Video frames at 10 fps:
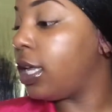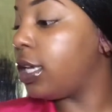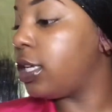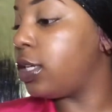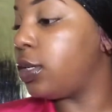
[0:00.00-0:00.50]

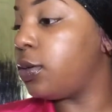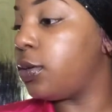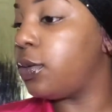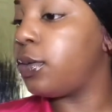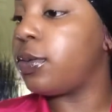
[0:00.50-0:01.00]
and
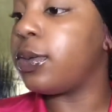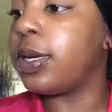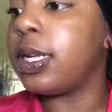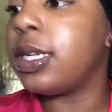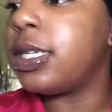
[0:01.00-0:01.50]
do
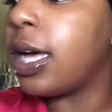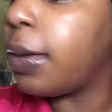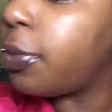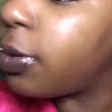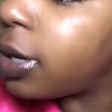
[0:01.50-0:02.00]
what
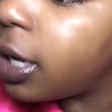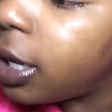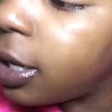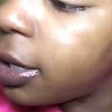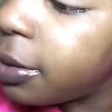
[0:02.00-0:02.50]
time will
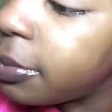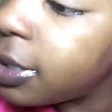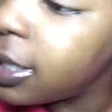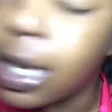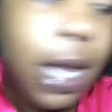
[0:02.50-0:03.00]
come
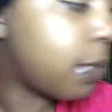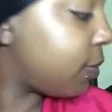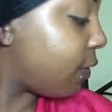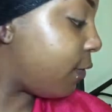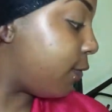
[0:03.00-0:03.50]
the
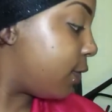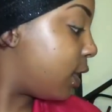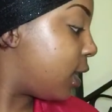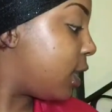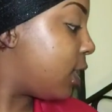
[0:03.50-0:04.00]
time
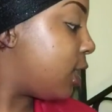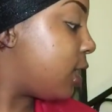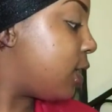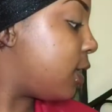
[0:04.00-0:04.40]
if